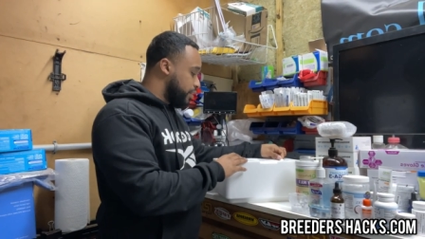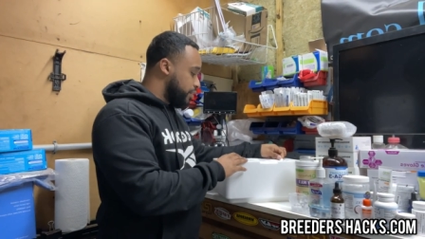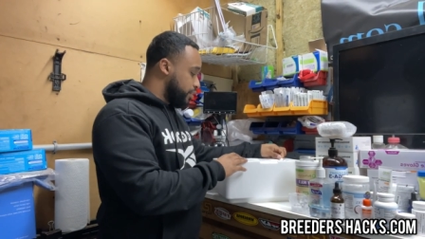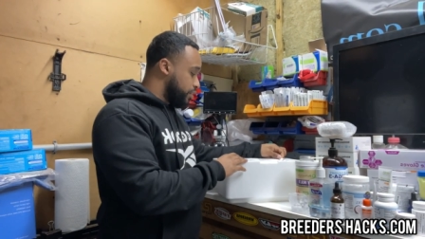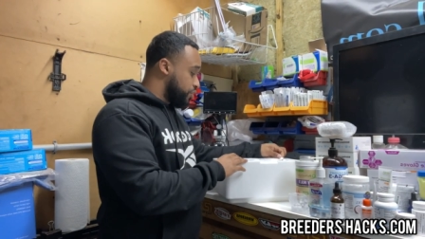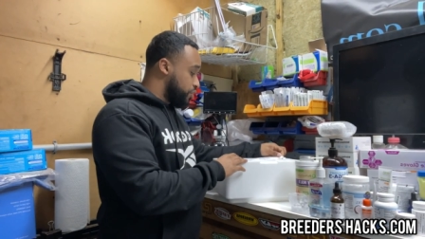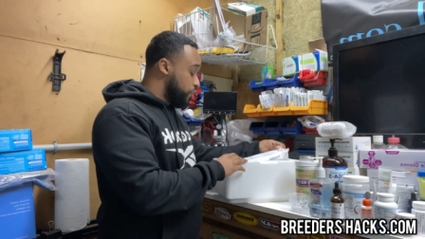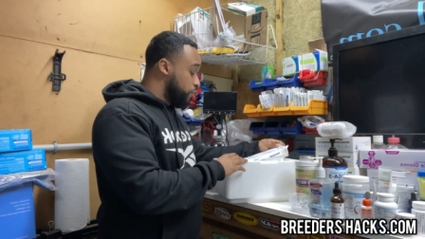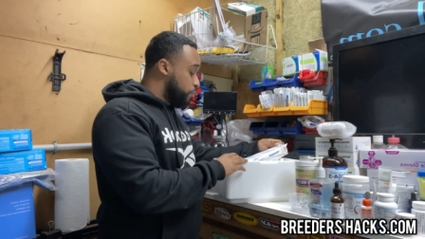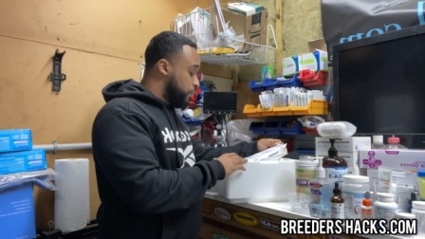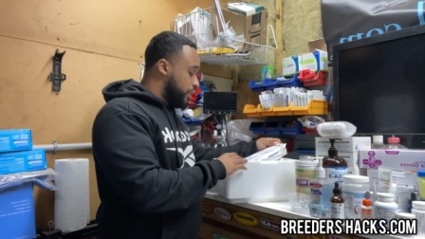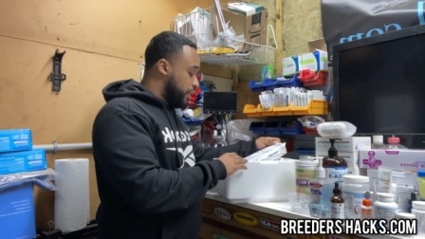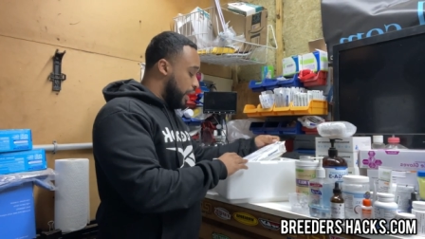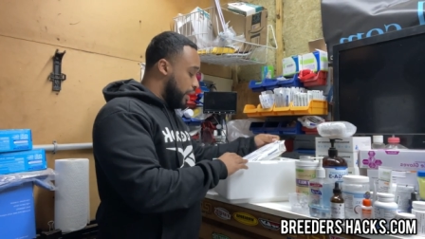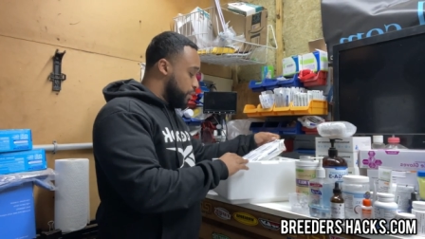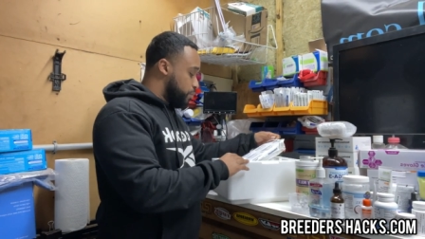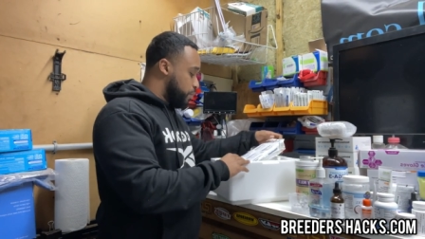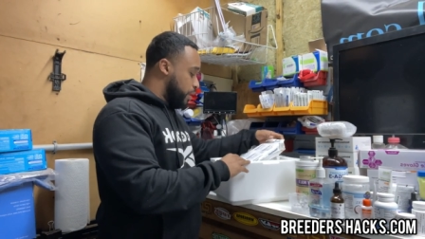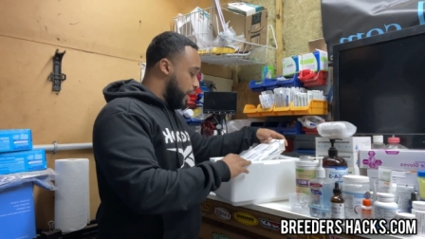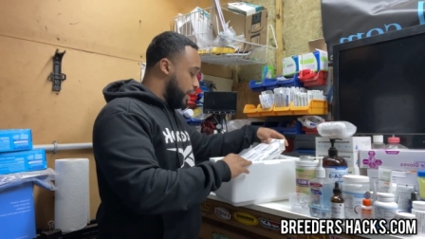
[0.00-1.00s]
There should be an
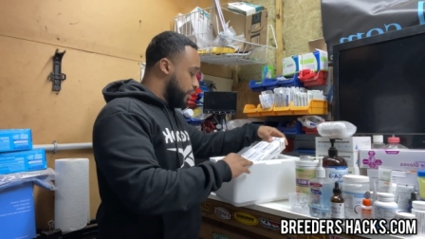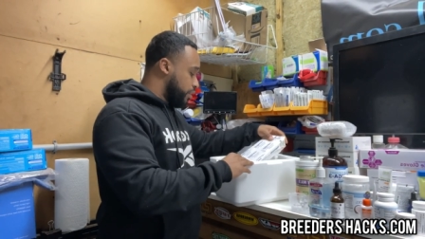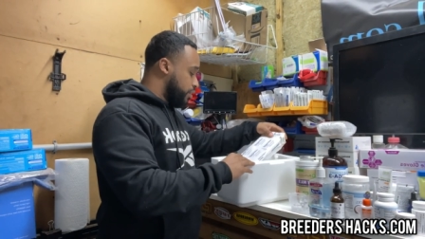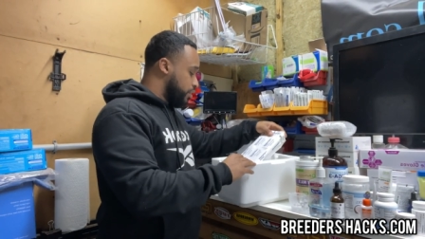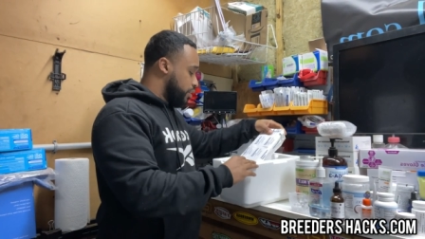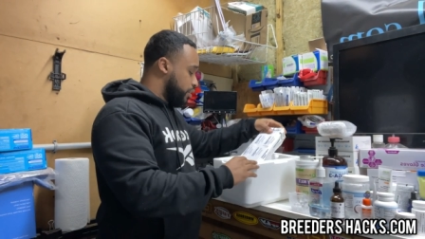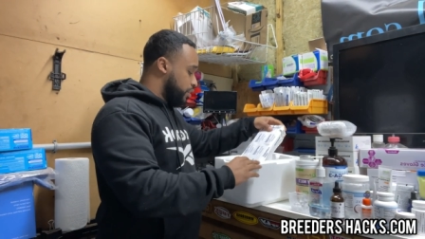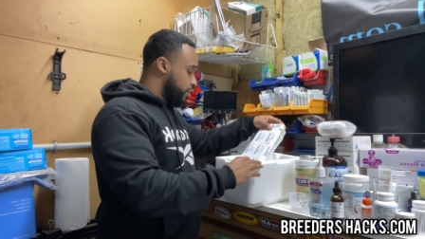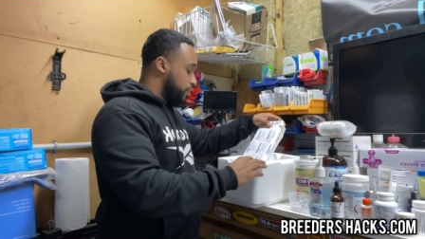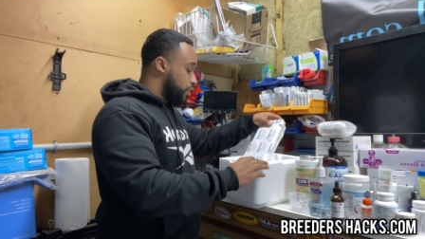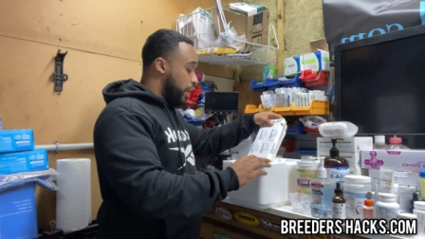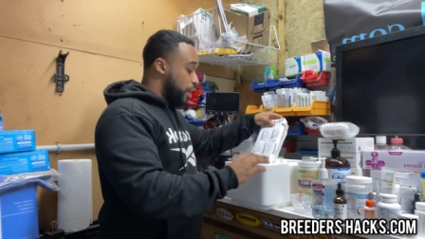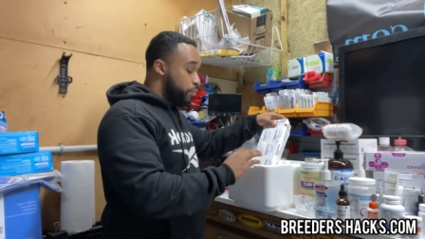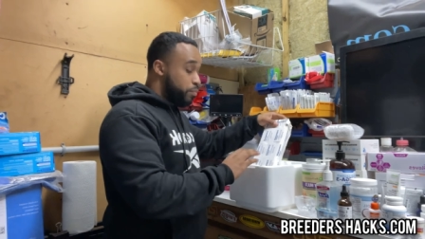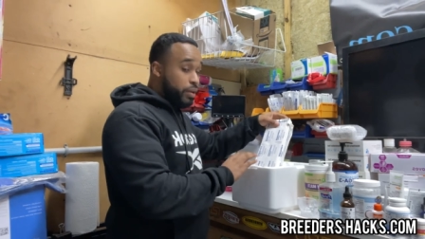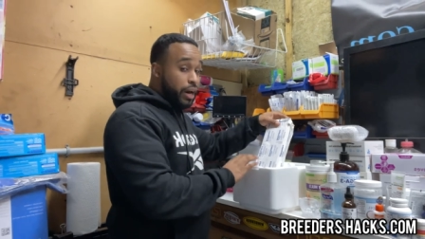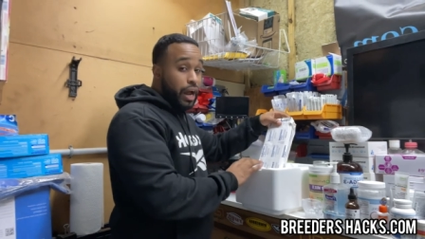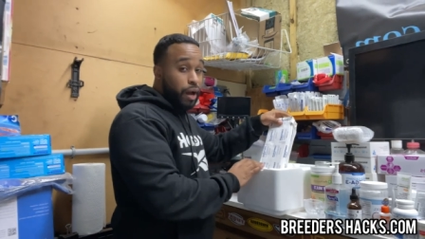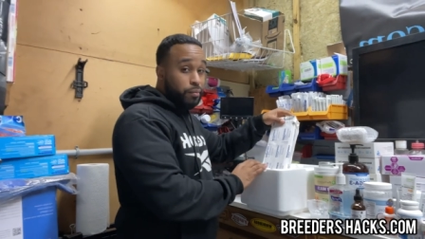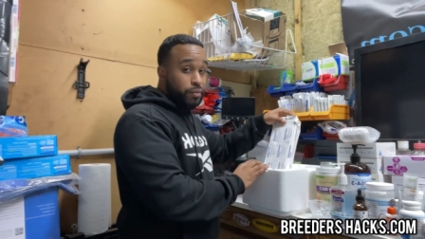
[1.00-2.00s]
ice pack. You've got a
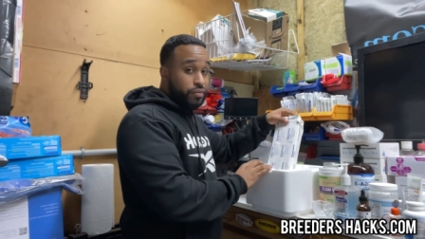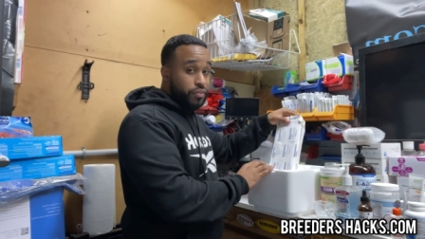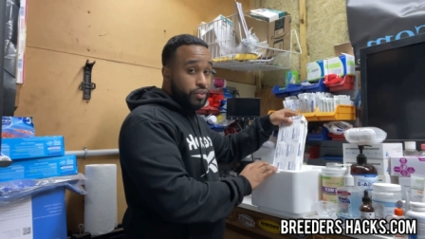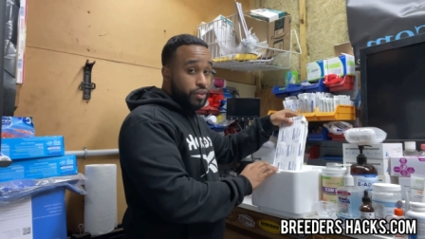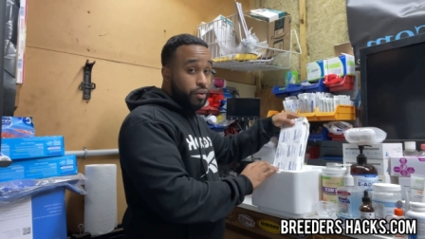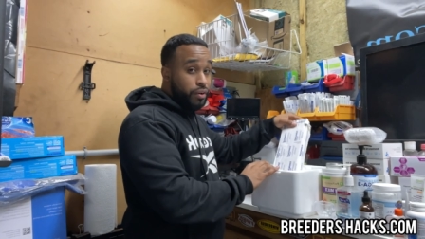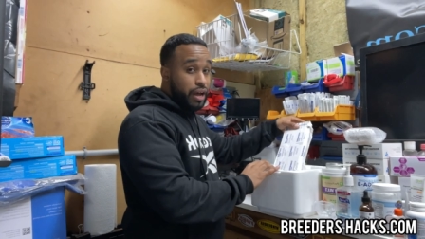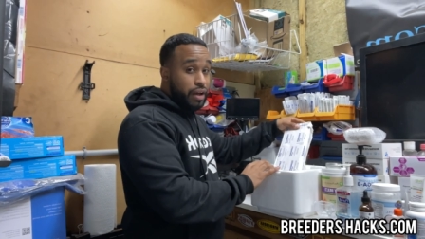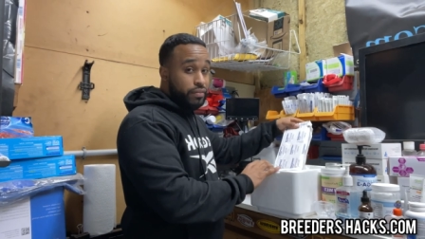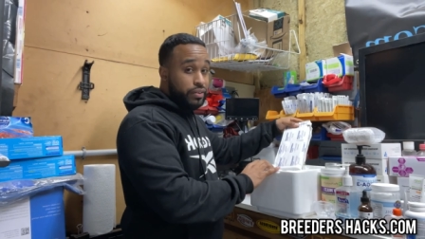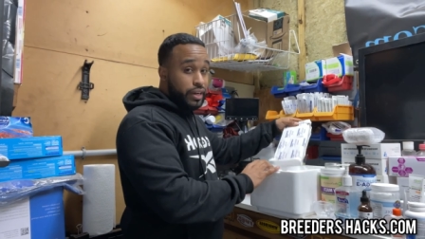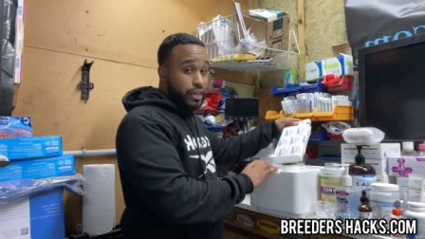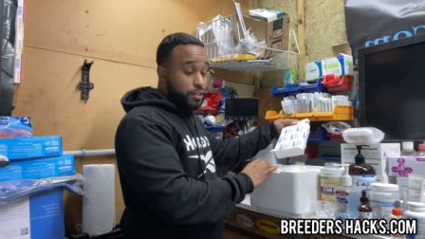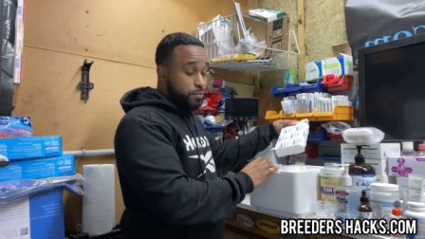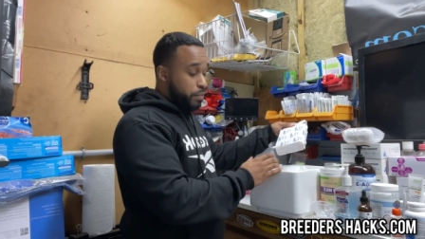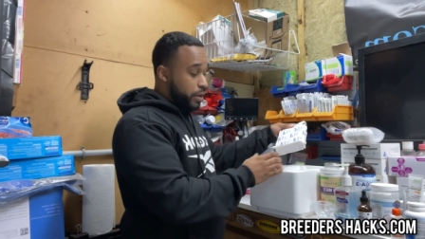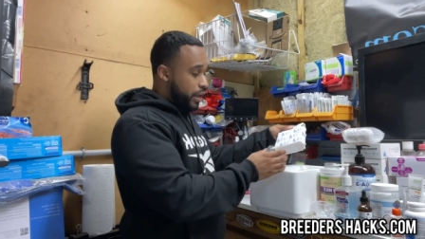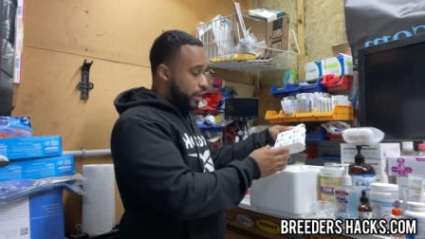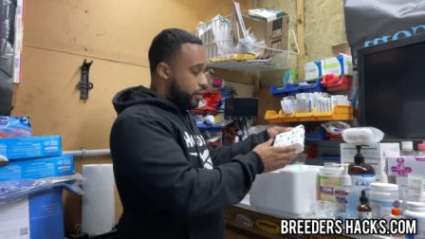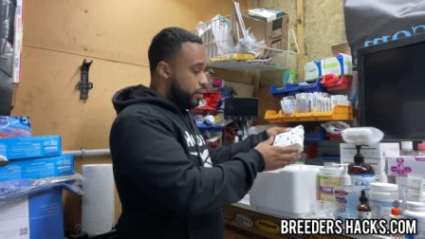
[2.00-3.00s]
problem if you don't have an ice
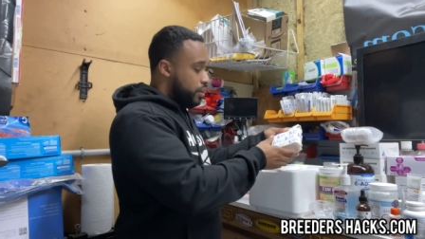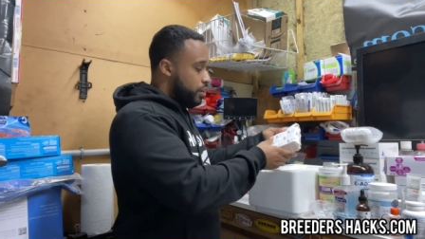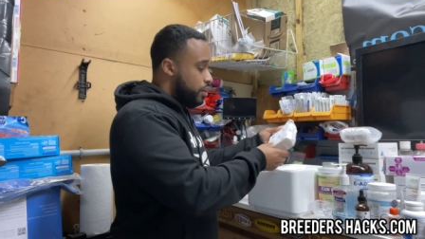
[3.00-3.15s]
pack.